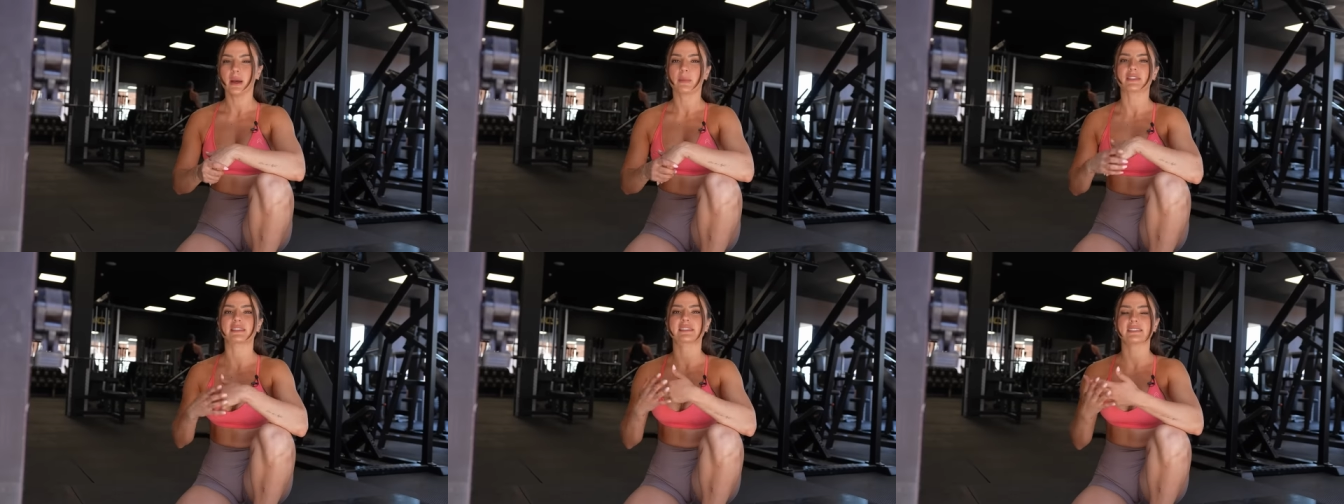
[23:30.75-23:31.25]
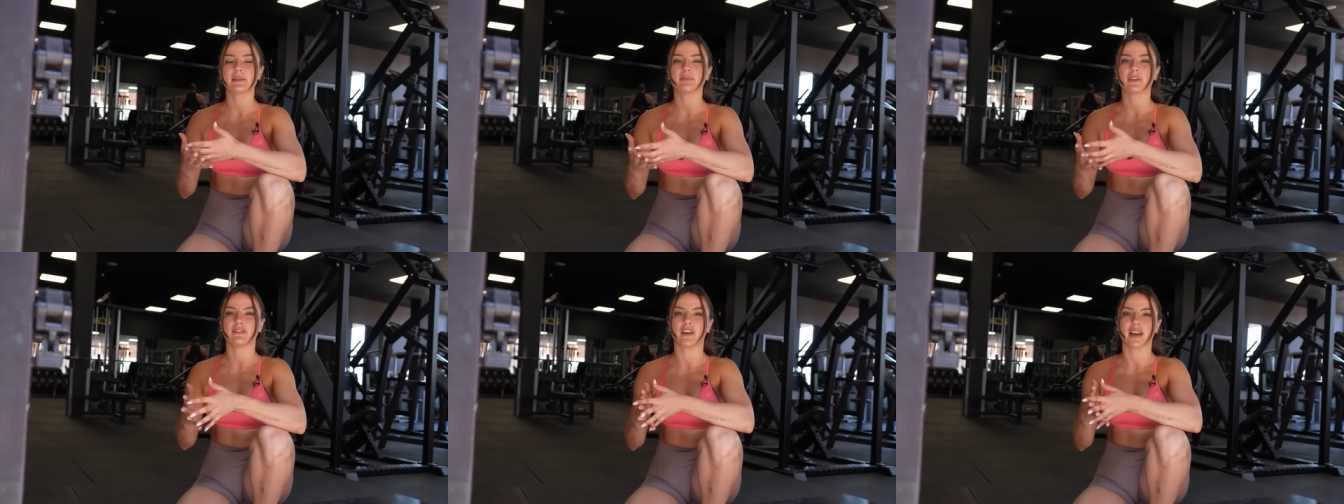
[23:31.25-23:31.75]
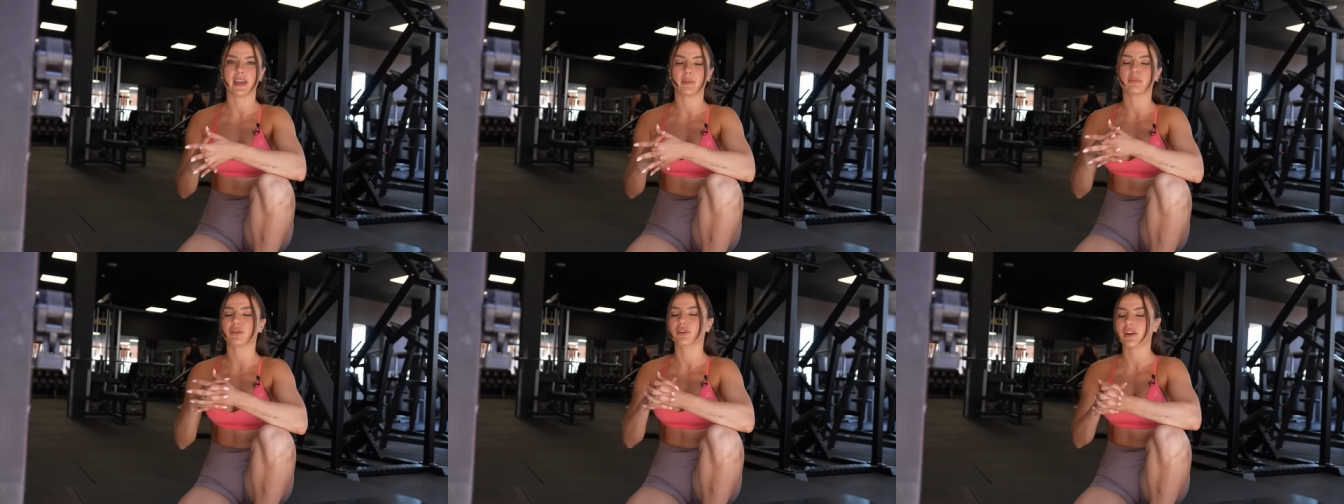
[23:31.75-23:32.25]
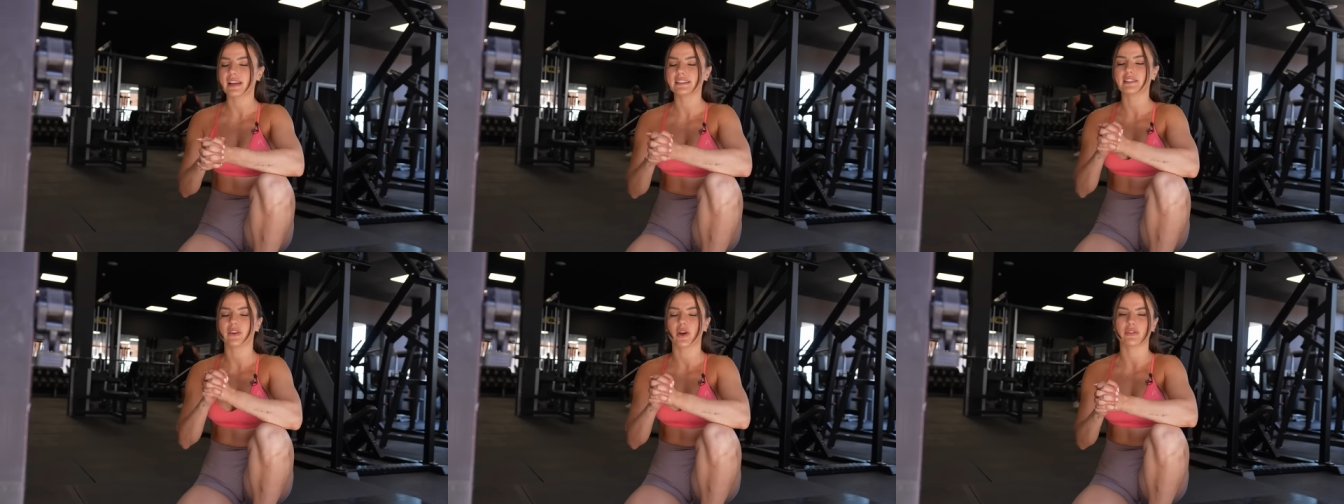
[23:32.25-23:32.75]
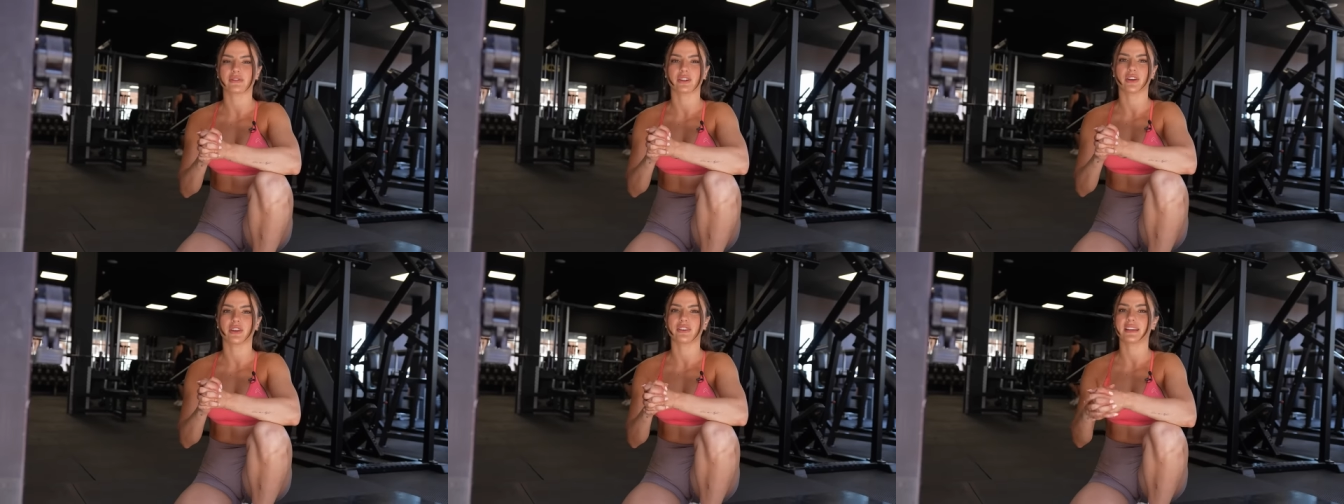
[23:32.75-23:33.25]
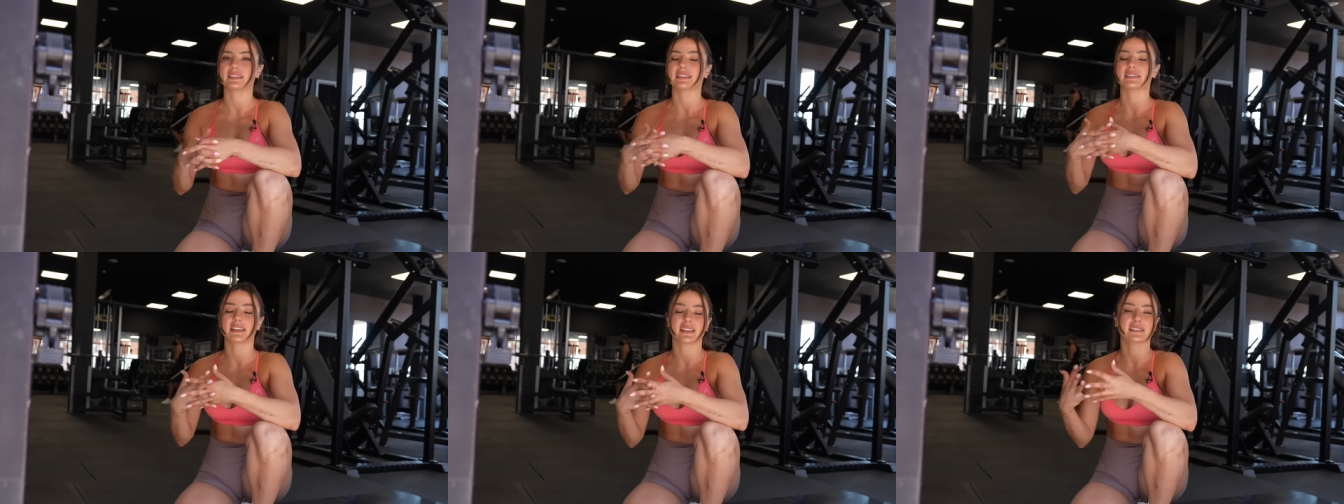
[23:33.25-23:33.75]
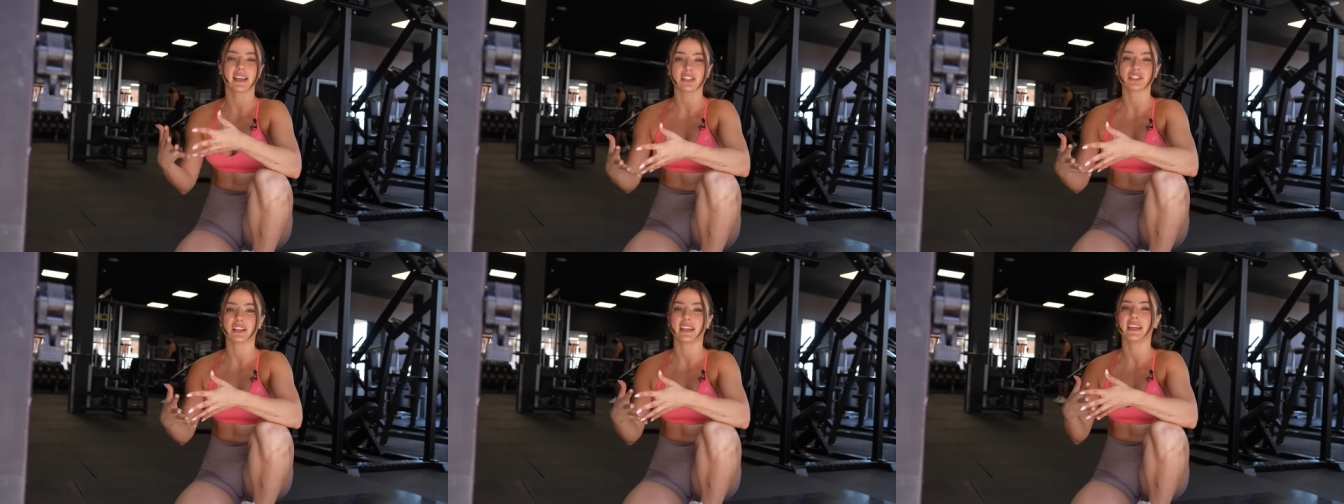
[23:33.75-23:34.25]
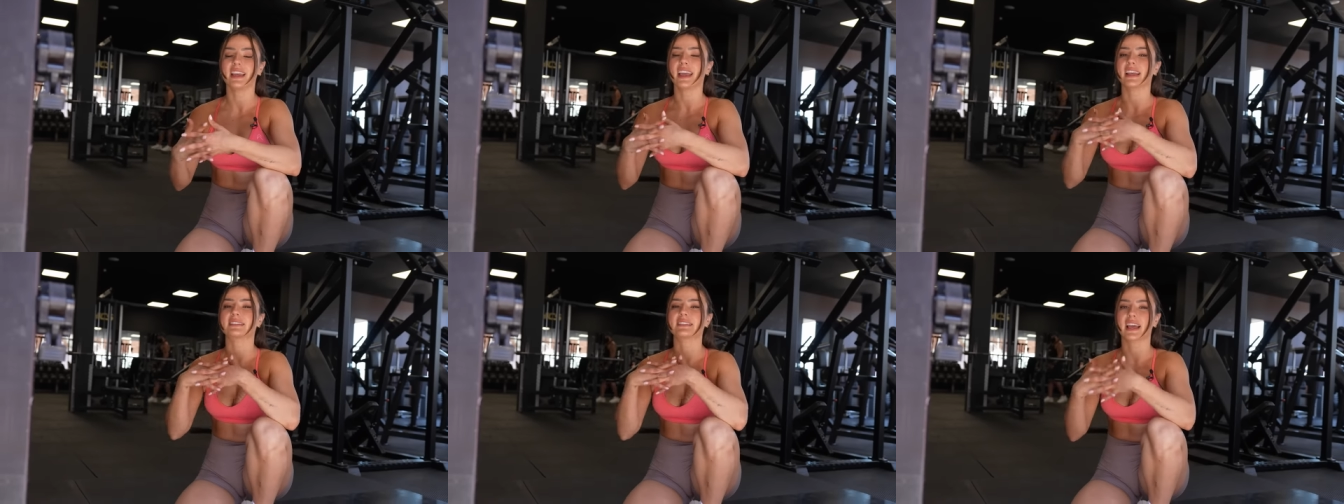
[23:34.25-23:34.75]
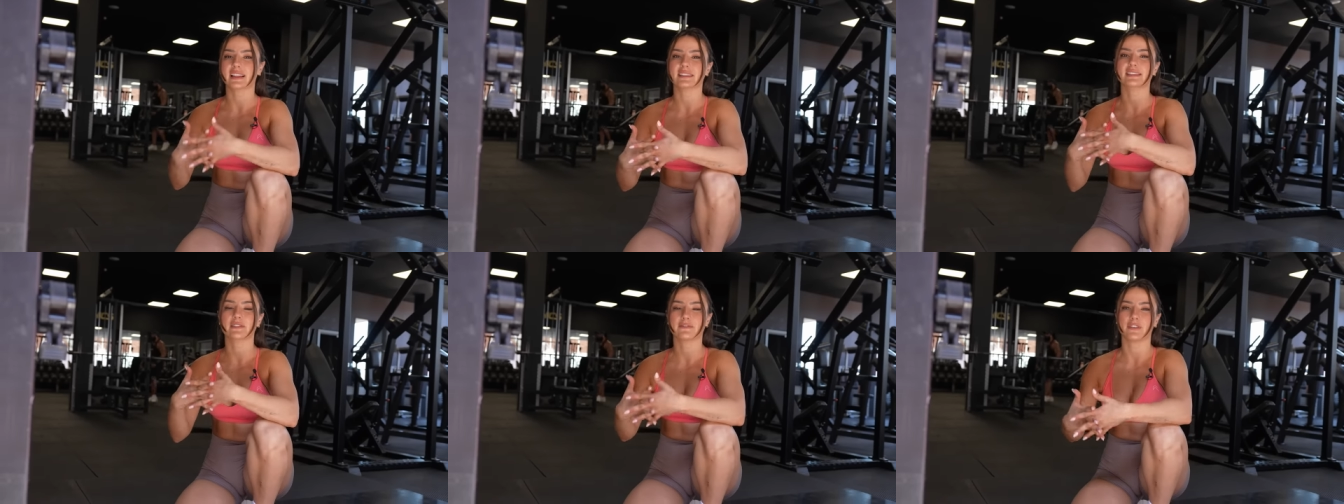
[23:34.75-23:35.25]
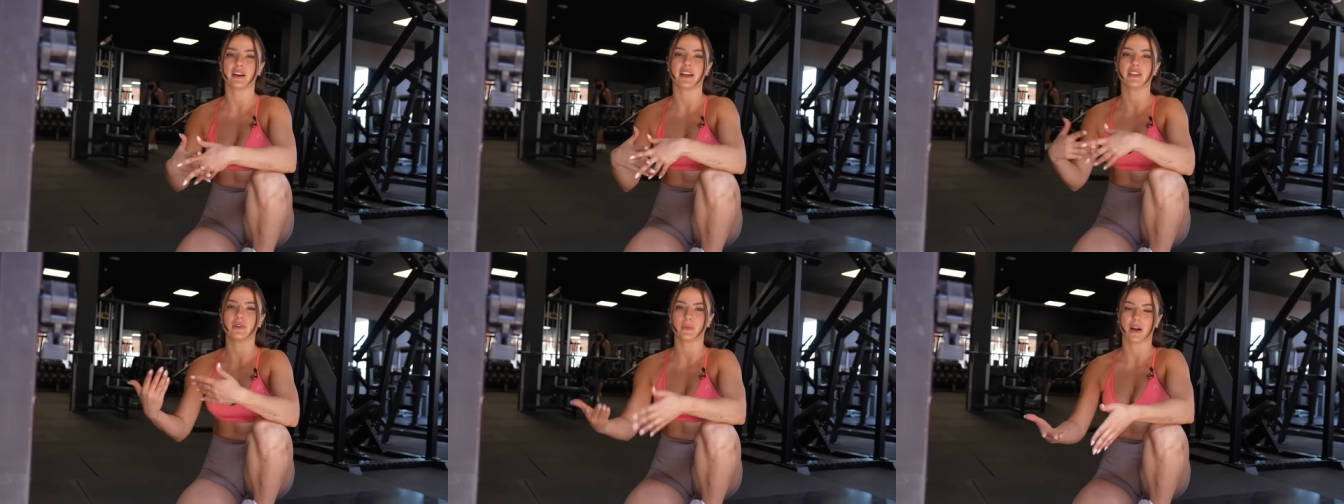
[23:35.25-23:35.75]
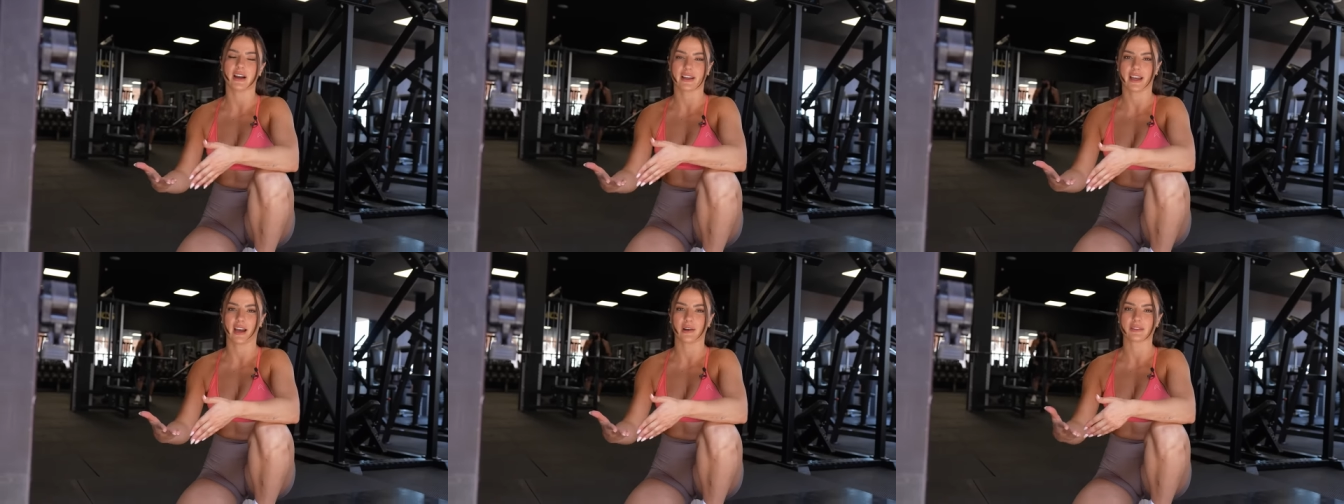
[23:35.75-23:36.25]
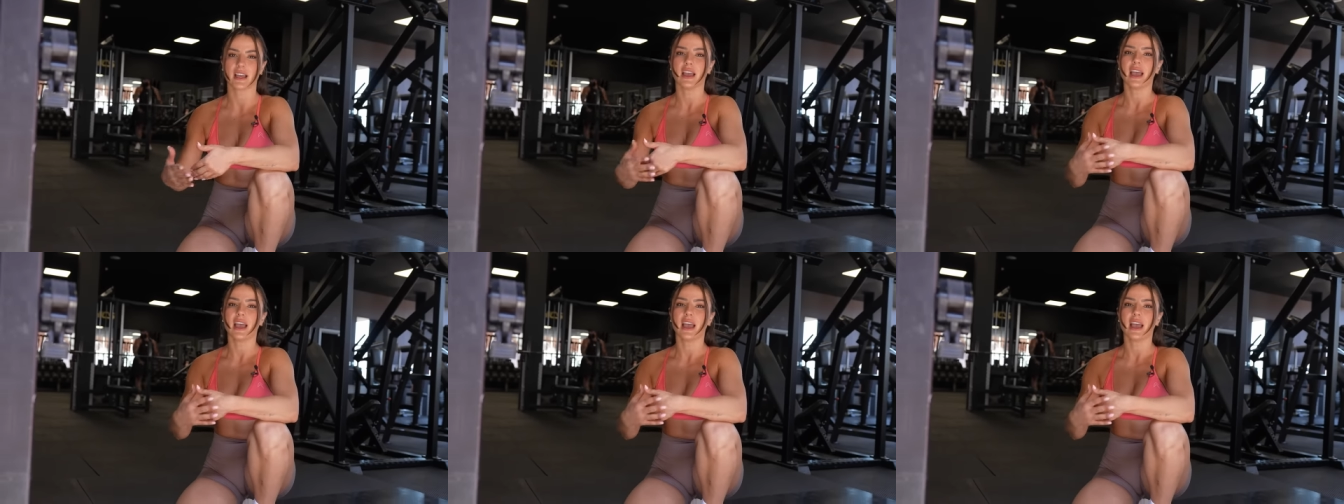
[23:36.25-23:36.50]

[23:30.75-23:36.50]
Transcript: But to simplify it, progressive overload is essentially intensifying your workouts